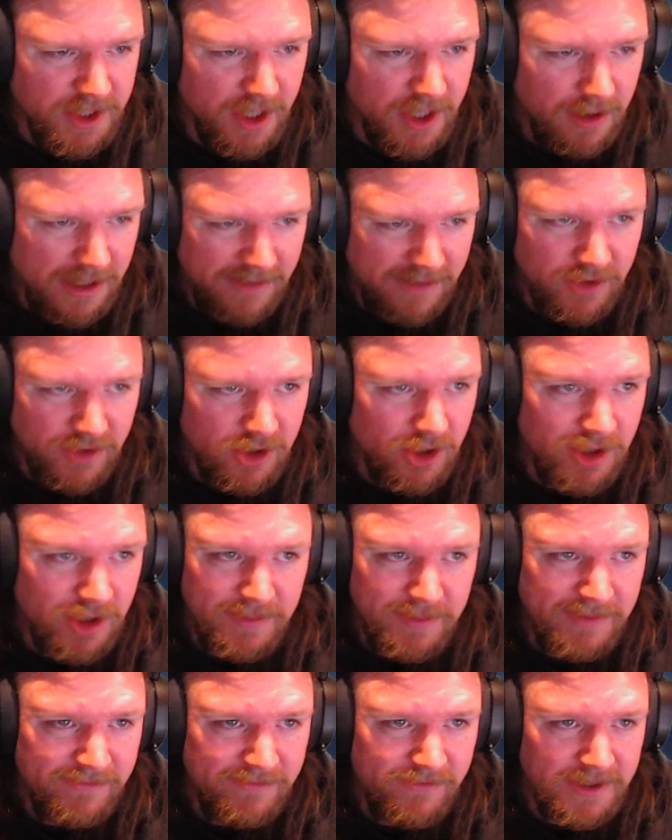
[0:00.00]
even though they've
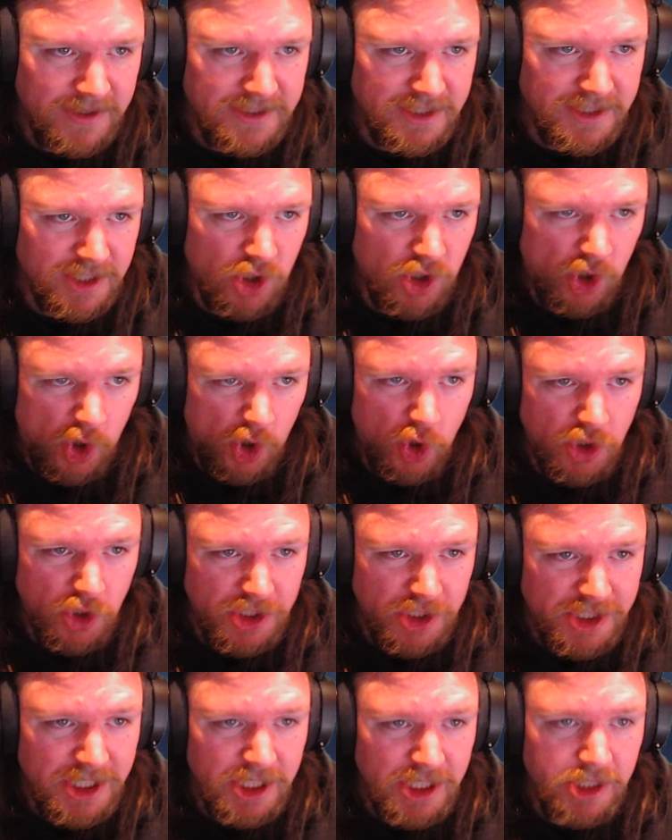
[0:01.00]
been fighting
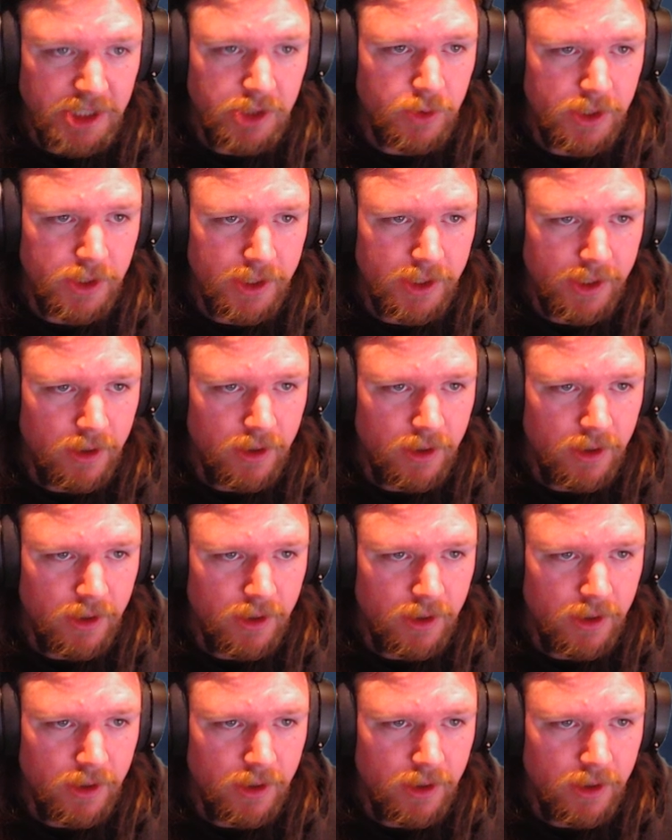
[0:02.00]
continually.